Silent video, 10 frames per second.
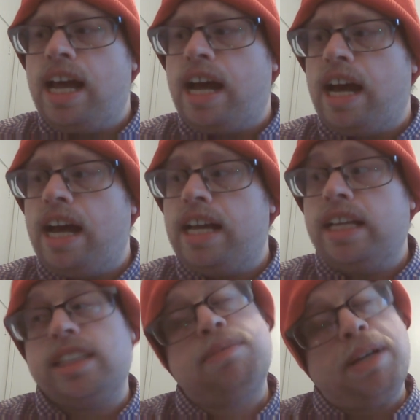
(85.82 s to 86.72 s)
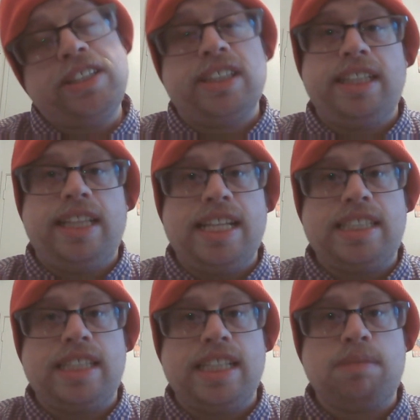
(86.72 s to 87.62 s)
especially
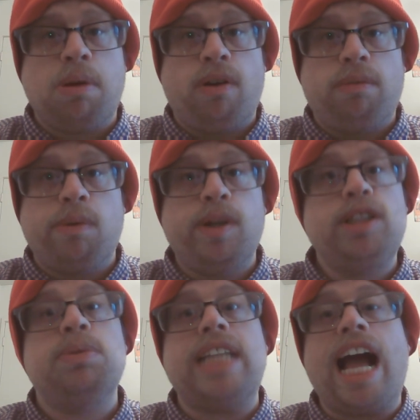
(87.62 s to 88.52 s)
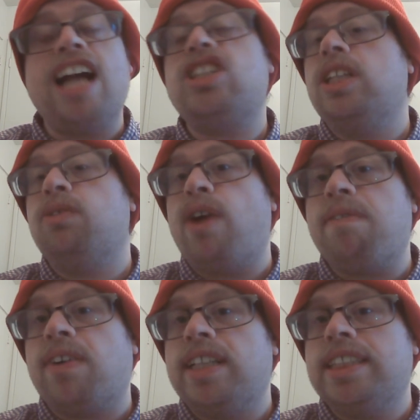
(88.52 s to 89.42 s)
this poem, which was actually
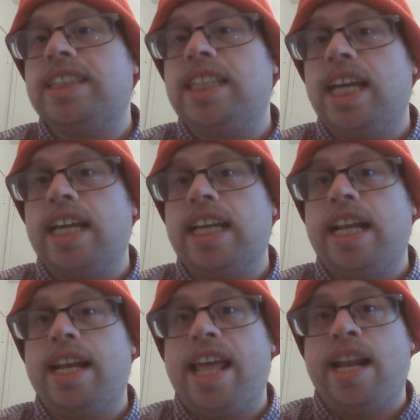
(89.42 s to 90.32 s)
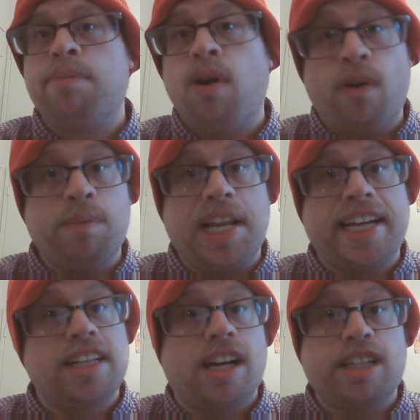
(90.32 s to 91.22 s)
referenced in a poem that I
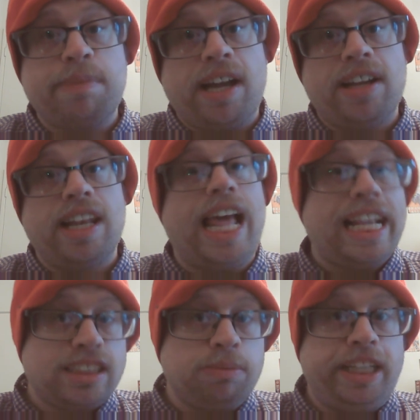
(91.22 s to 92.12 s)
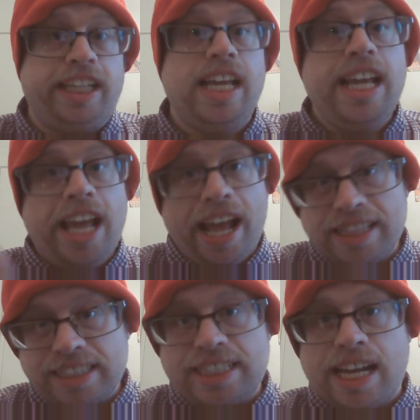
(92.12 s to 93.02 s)
talked about last week
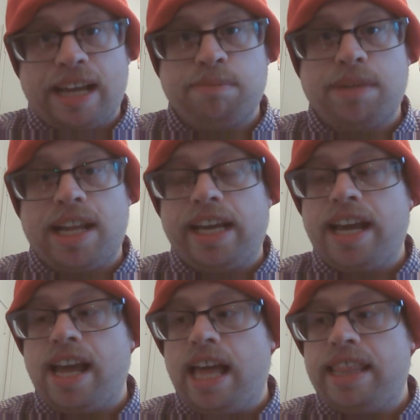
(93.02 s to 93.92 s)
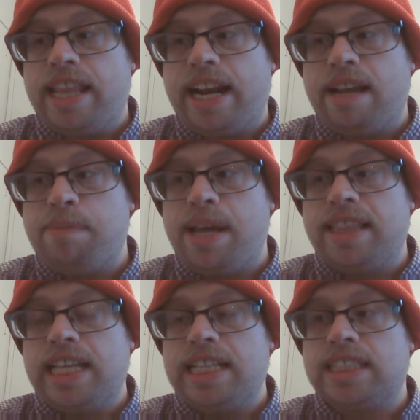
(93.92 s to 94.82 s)
at the time that I had
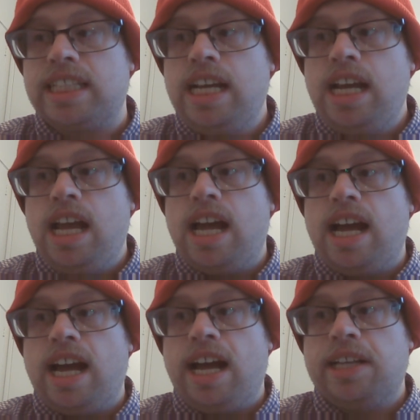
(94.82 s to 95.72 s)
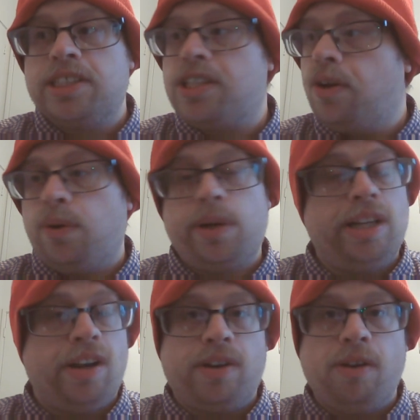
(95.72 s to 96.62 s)
made this. So
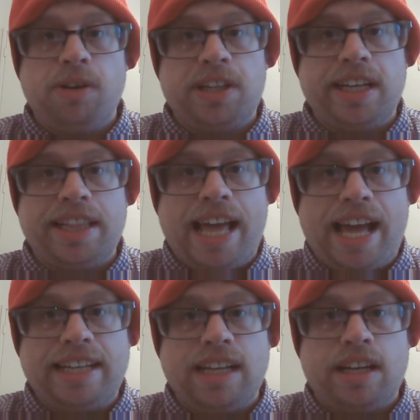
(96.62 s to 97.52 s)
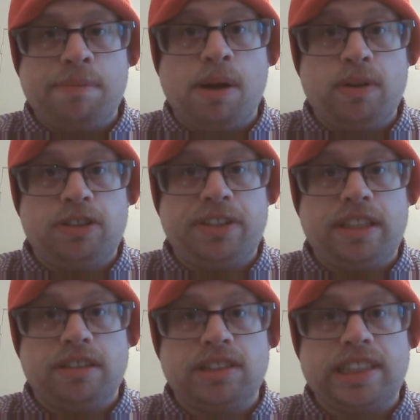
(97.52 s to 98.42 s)
you know, go look into that on the Poetry
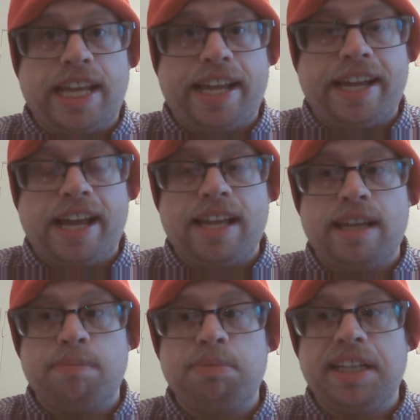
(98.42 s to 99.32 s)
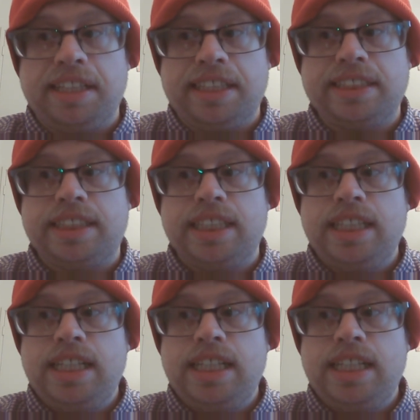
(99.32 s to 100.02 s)
Thursday playlist.